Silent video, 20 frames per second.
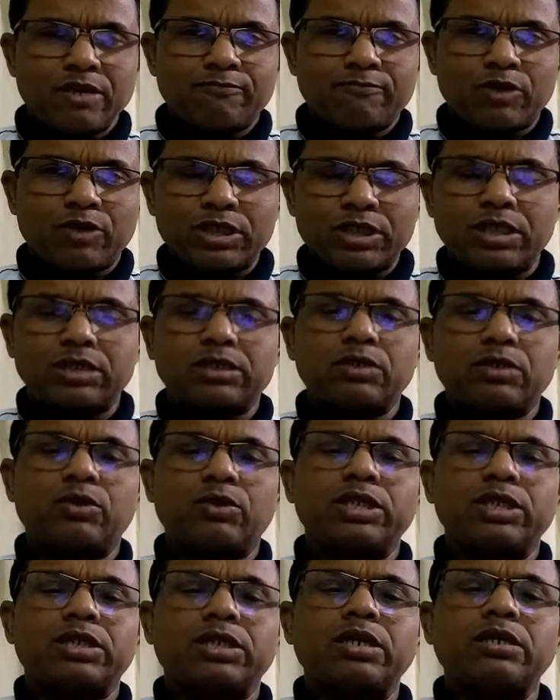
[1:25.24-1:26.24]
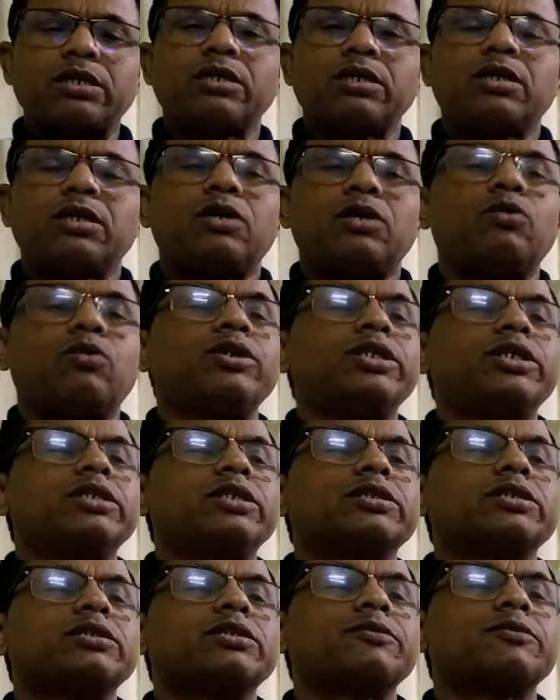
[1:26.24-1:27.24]
For that, the auditor
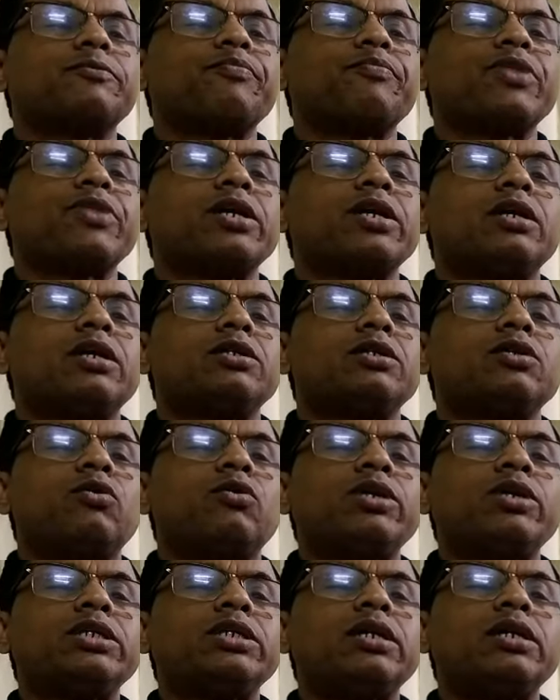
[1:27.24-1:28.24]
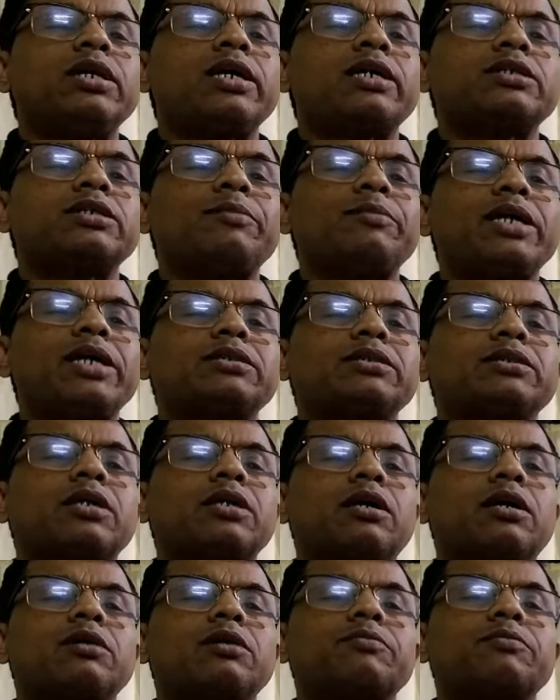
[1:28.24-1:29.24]
audits. The auditor examines
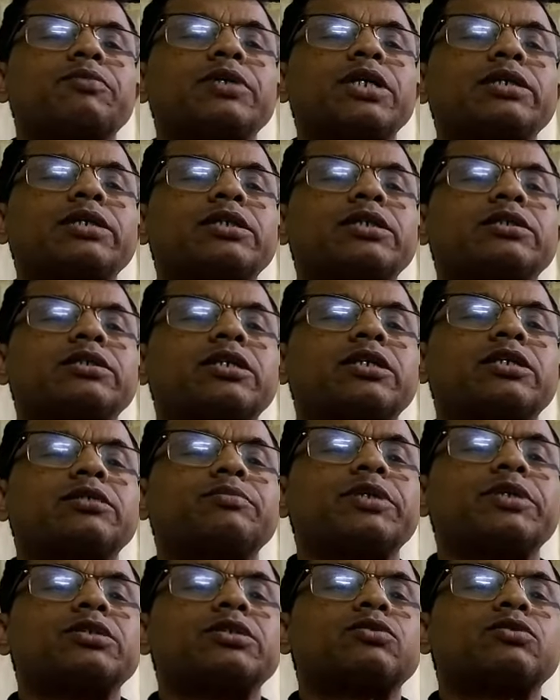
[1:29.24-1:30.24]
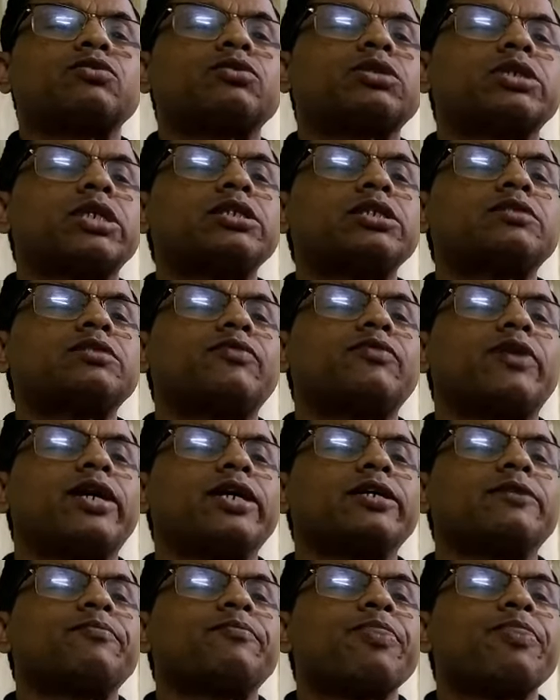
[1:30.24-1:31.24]
the financial statements to
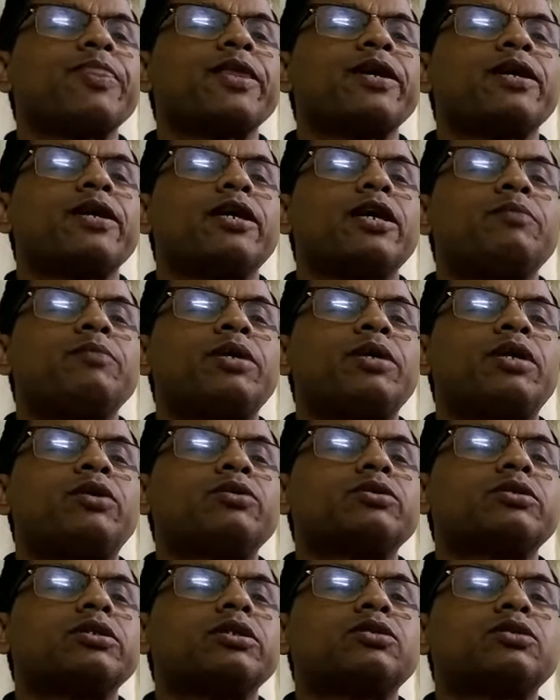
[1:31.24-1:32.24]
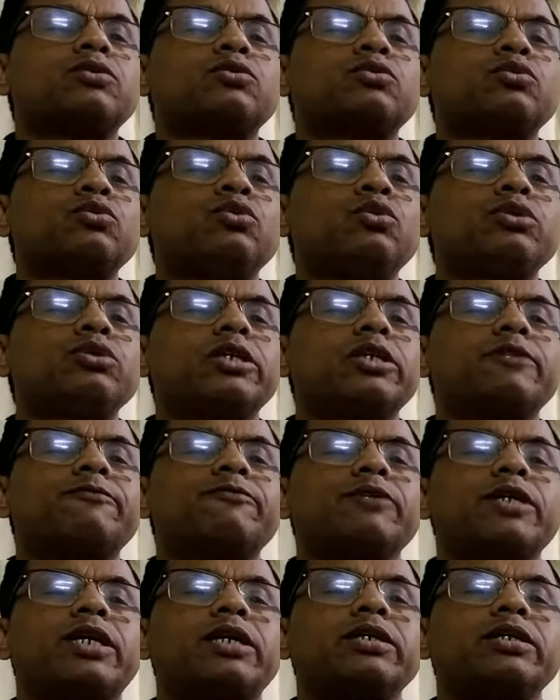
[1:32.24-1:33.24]
satisfy about the truth and
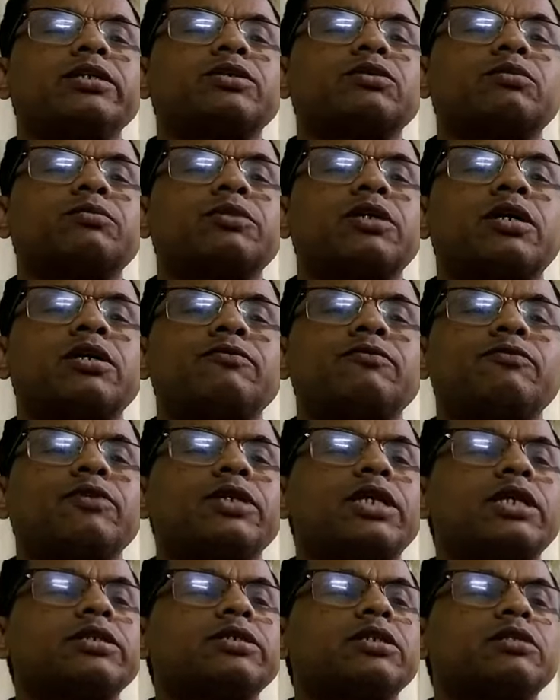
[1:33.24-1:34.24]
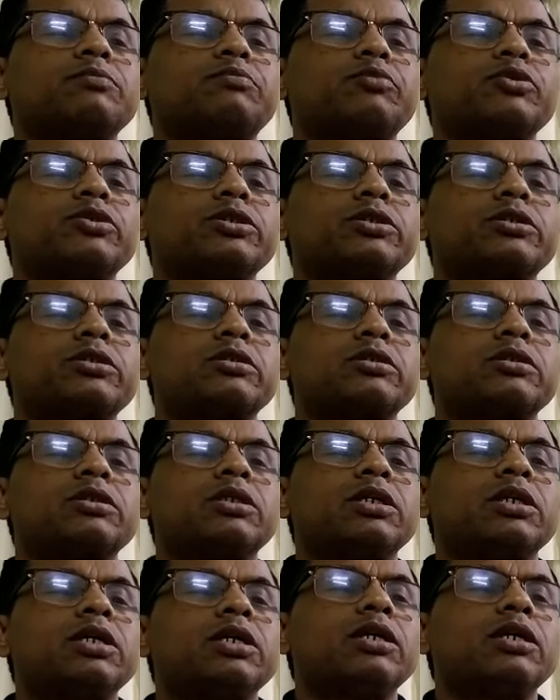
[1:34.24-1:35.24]
fairness of the financial position
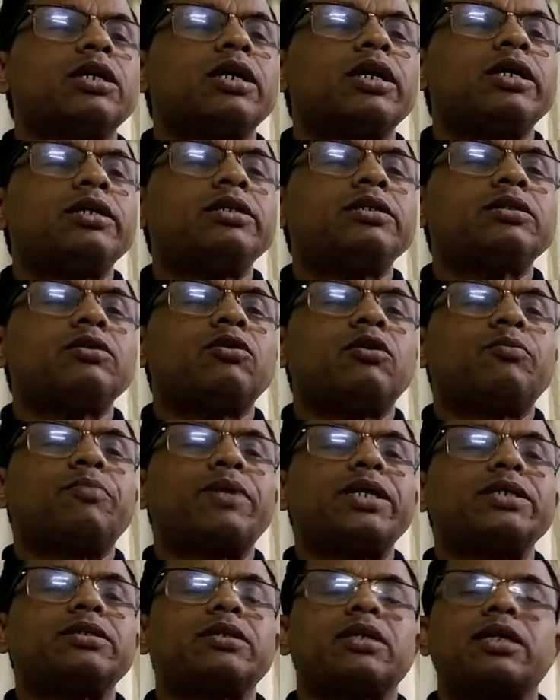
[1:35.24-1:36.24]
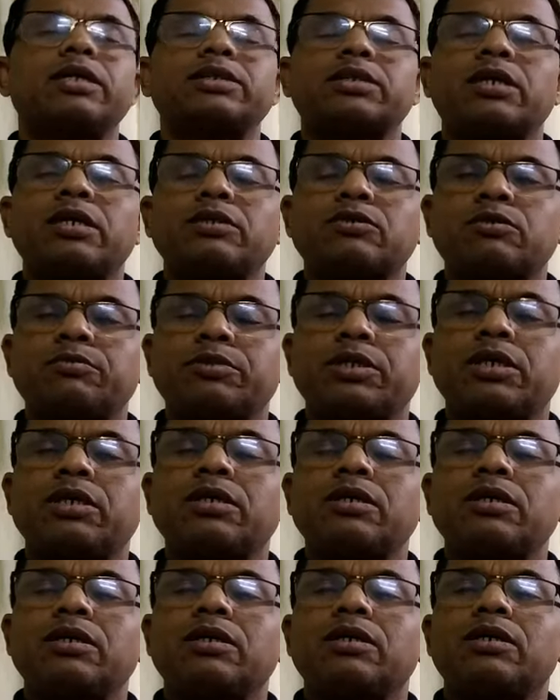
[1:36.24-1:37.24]
and operating result of
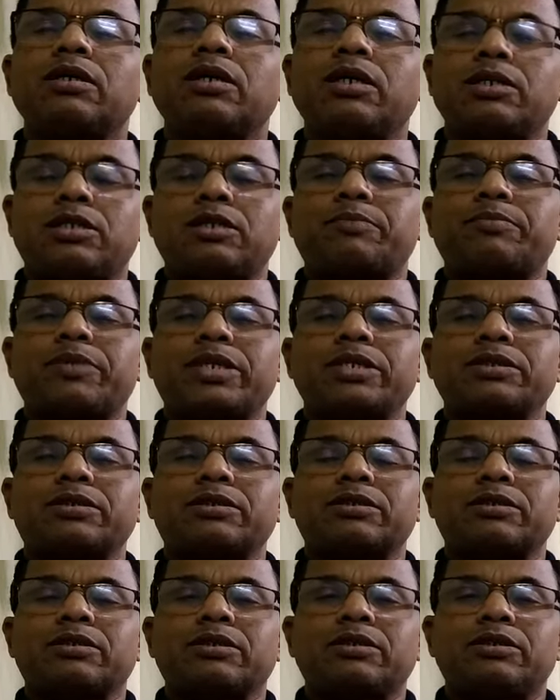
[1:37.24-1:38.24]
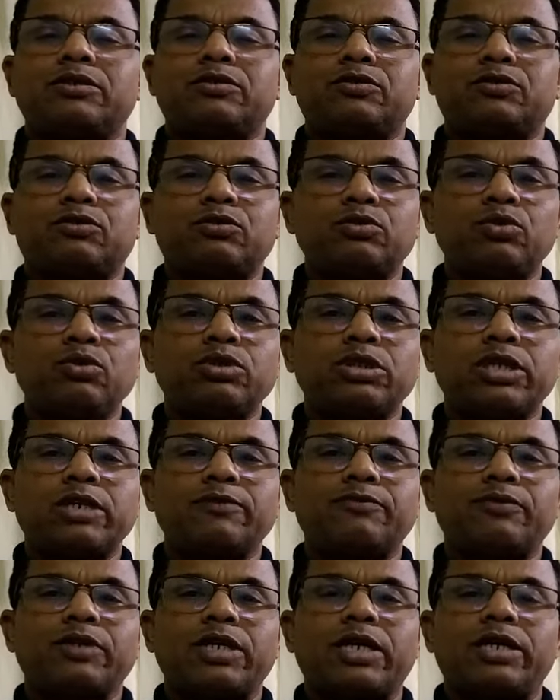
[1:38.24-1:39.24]
the enterprise. Truth
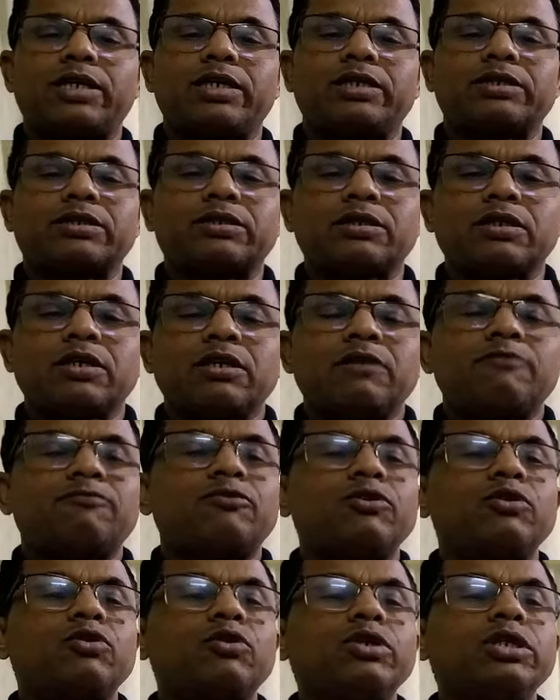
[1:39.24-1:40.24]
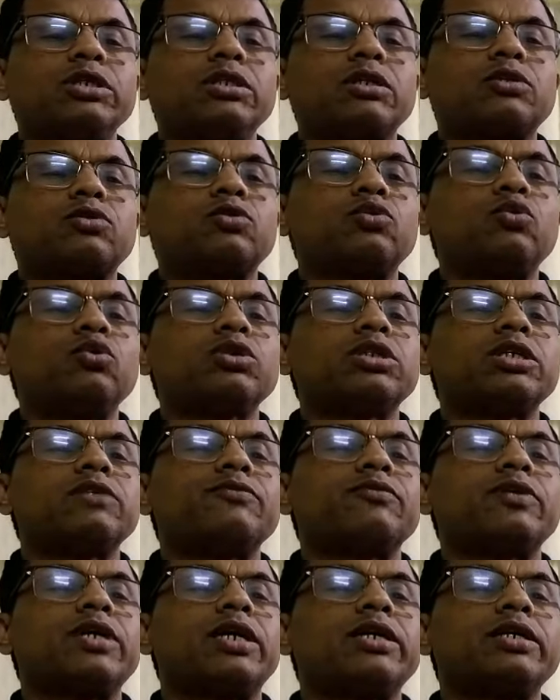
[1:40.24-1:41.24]
and fairness. For knowing the truth
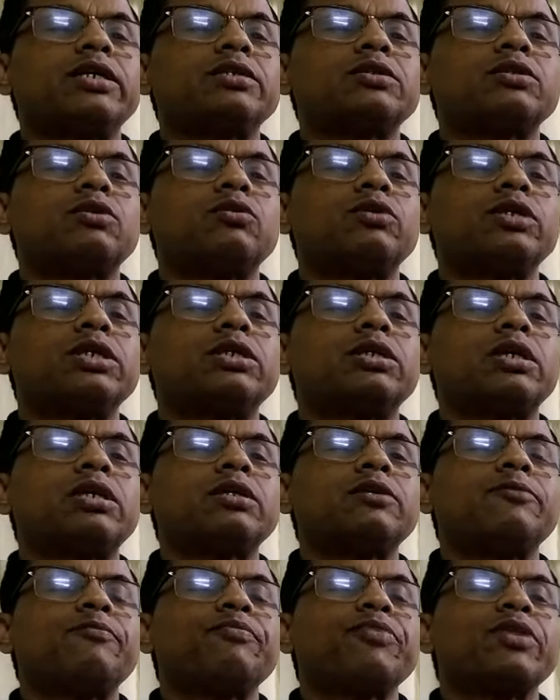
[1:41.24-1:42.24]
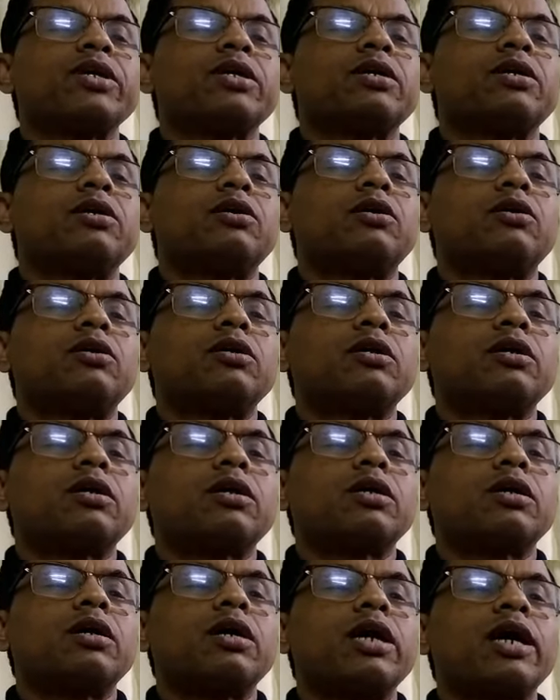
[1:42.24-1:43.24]
and fairness, auditor
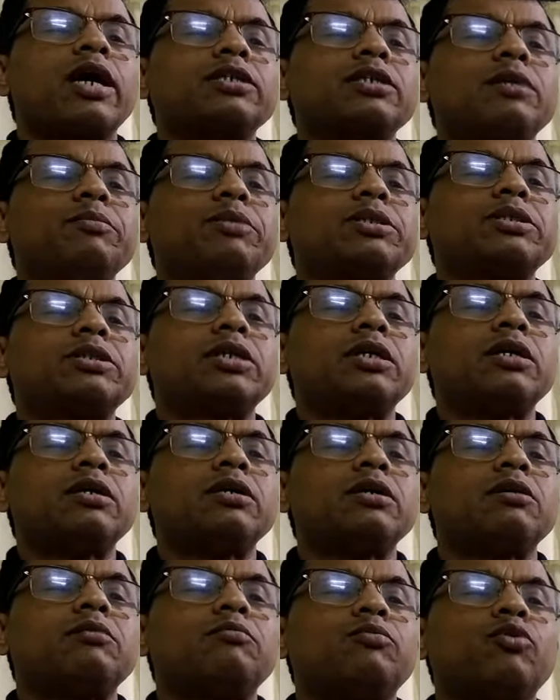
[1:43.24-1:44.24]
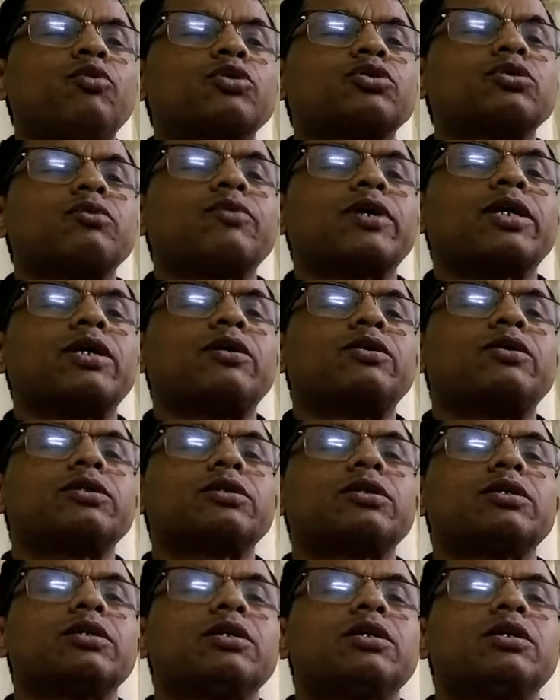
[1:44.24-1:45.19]
examines the books of account.